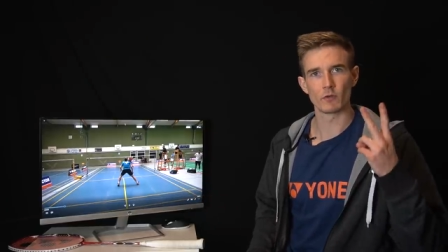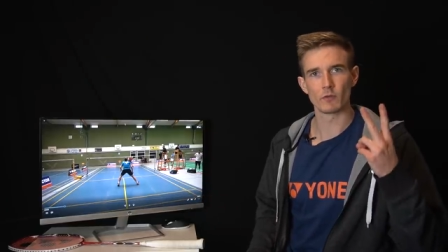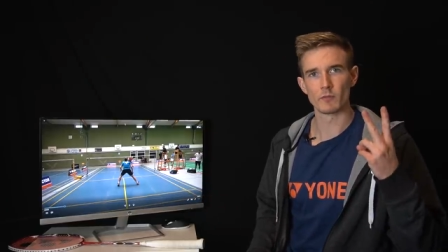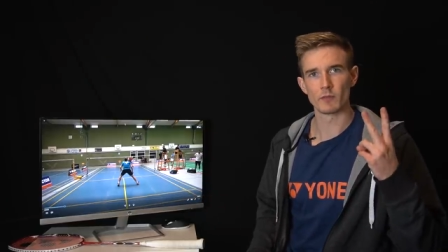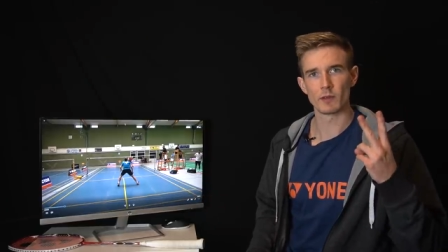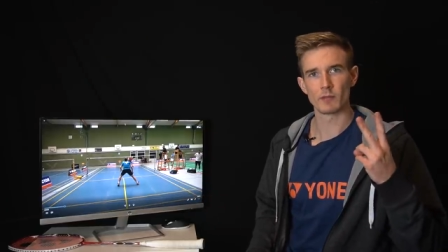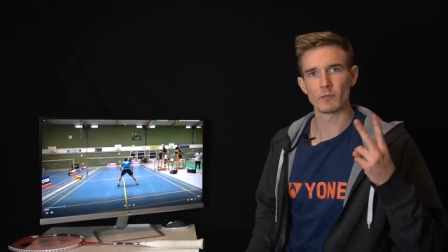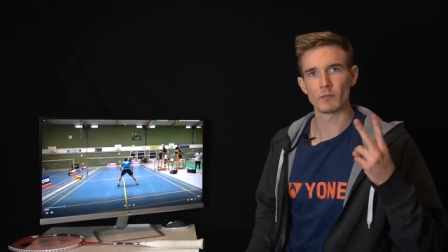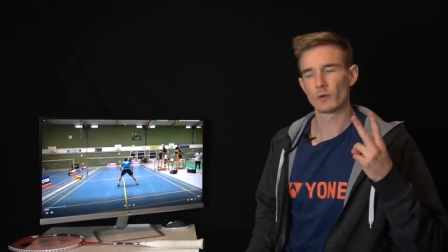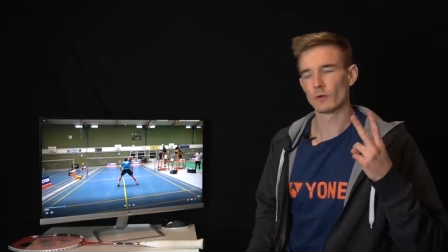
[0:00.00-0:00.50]
You
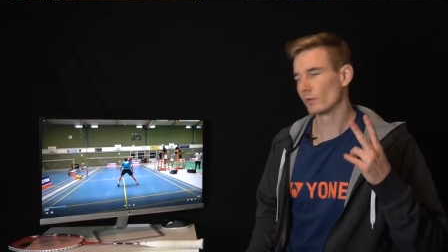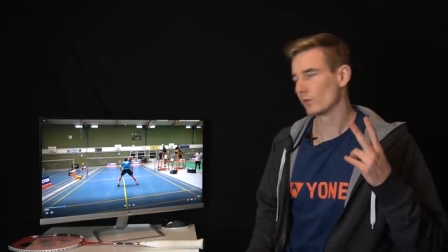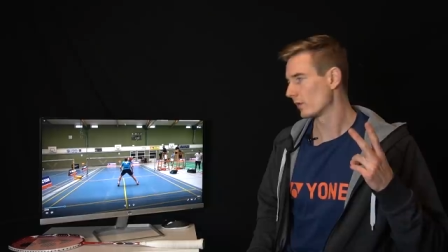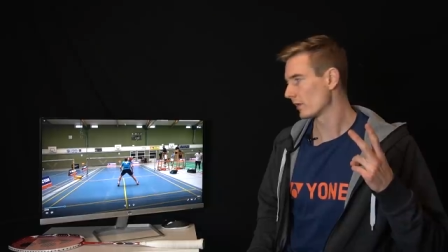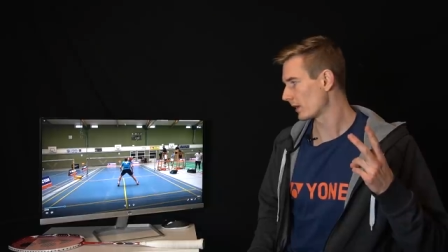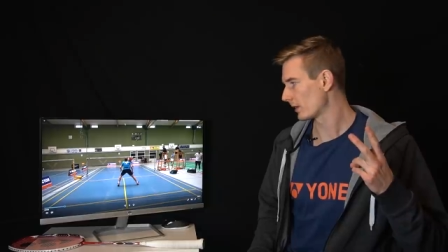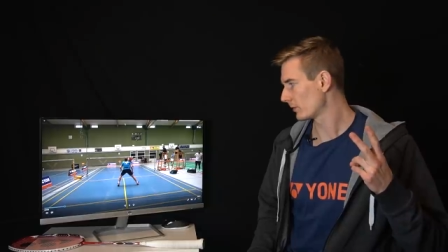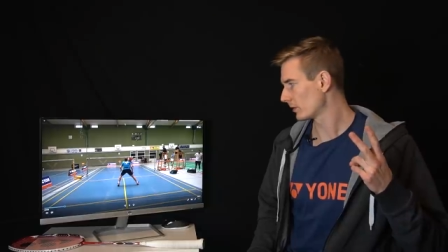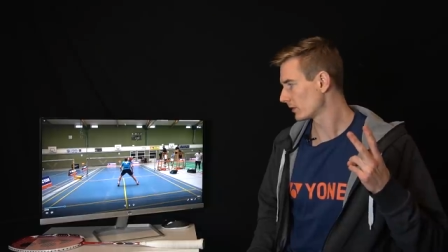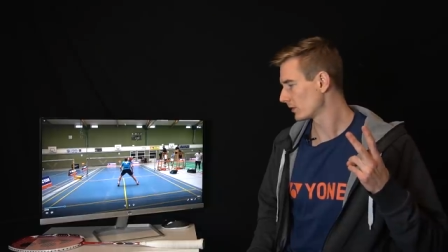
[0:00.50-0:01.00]
remember
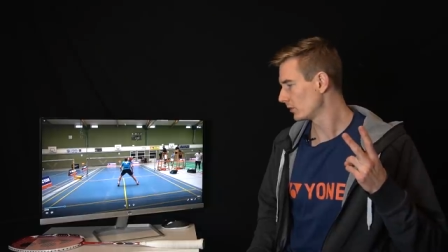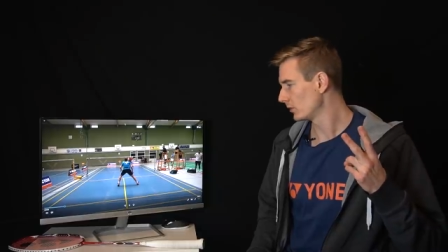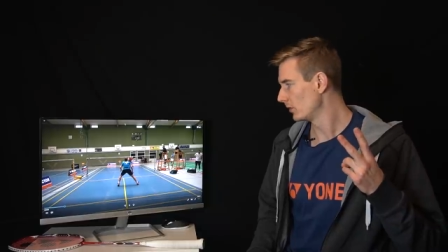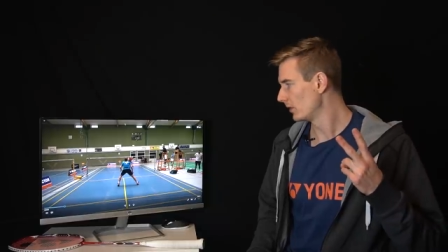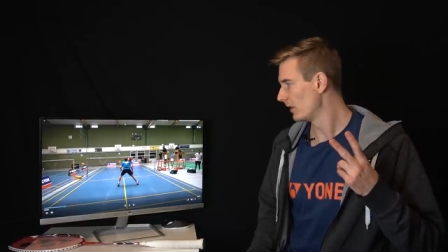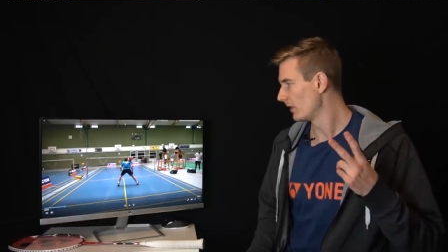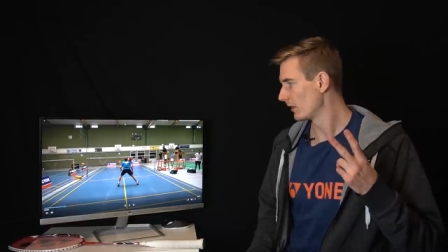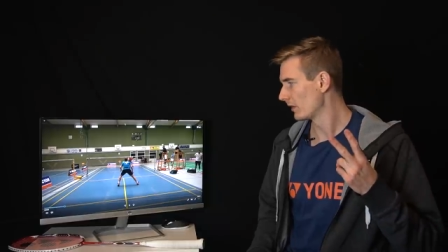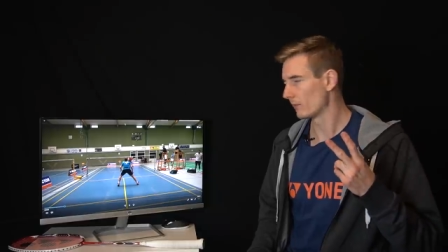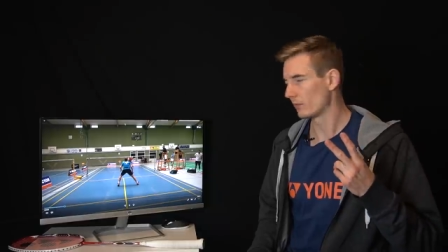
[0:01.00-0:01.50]
rule number
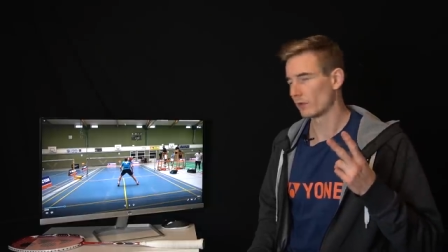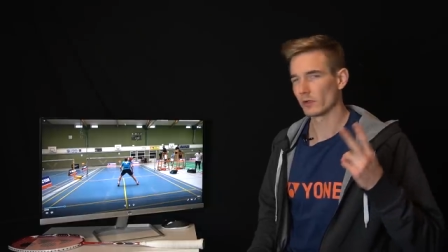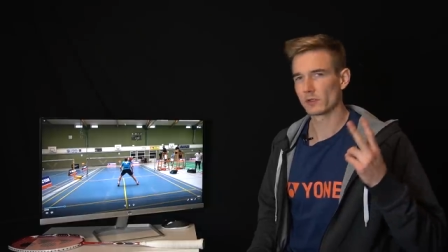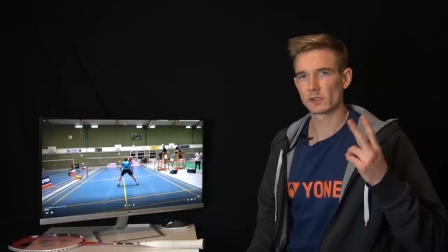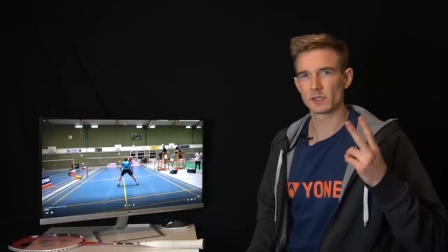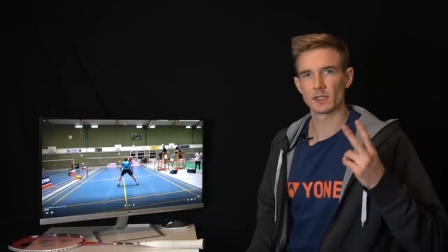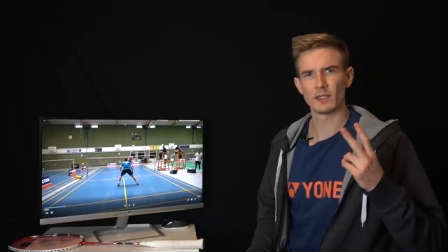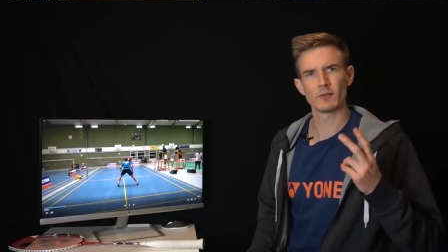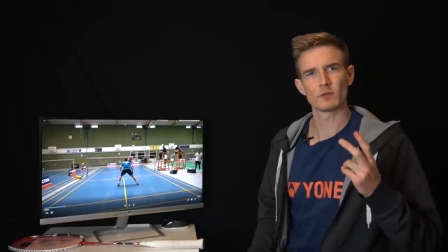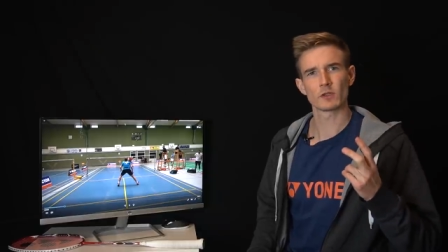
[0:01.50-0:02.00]
two, the
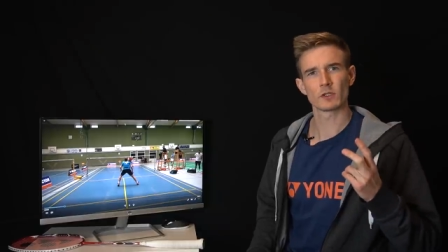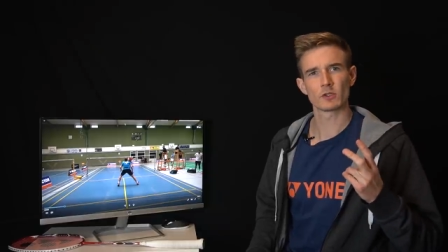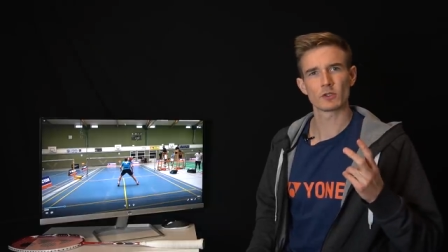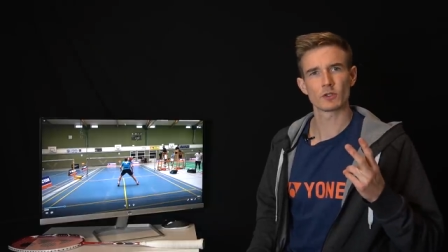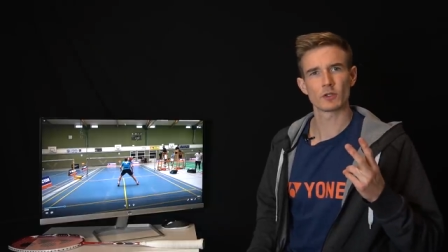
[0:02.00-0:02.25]
most dangerous